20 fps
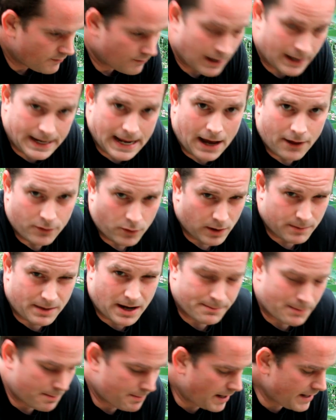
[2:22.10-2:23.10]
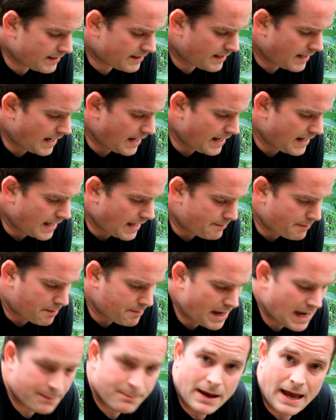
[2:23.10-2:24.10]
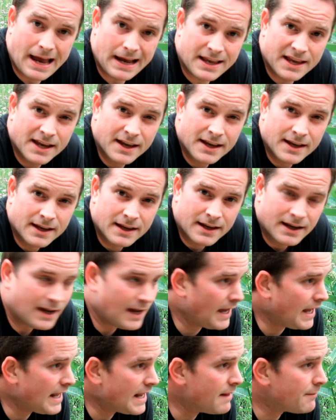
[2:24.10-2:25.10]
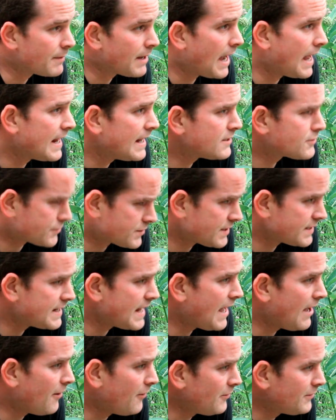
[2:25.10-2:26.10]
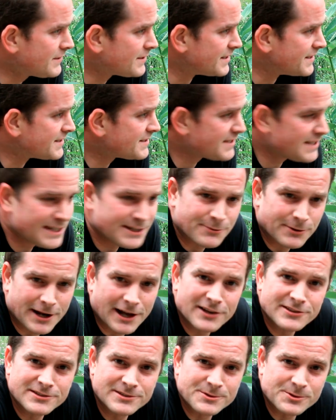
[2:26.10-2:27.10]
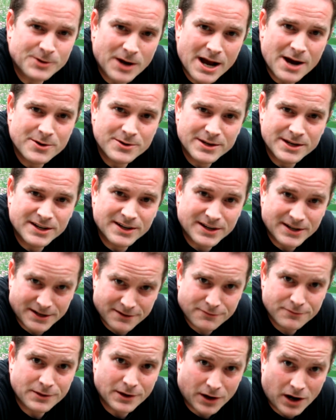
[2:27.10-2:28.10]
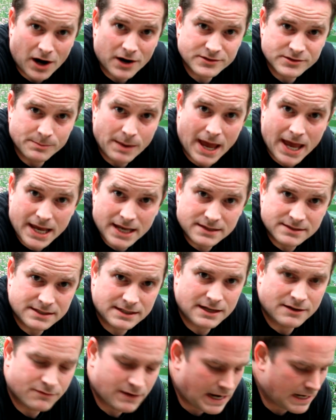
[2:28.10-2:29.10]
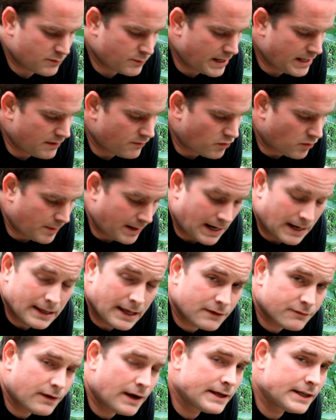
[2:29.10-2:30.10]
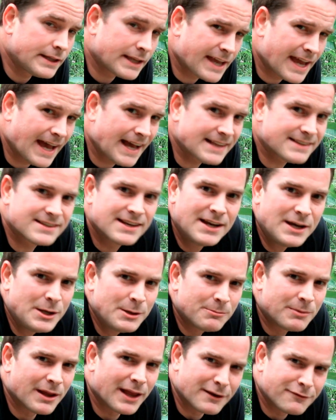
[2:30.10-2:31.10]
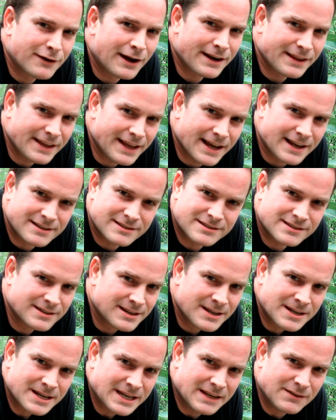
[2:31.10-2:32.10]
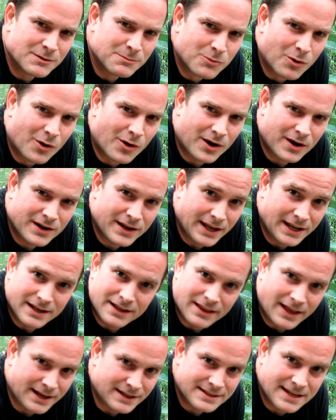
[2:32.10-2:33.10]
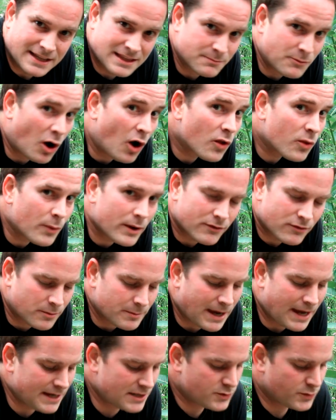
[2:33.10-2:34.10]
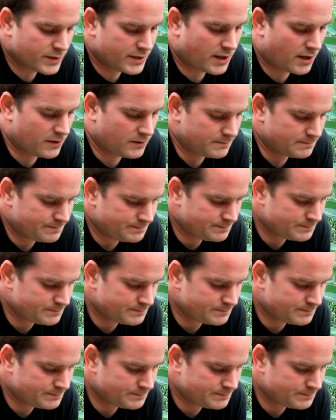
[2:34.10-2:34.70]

Right now though, I'm on my bike and I got my backpack, and I'm kind of interested now to see what else is around here and if there are some eggs in fact waiting for me. I like finding the cats, but I like finding the eggs even more, getting to like take them all the way from egg to adult.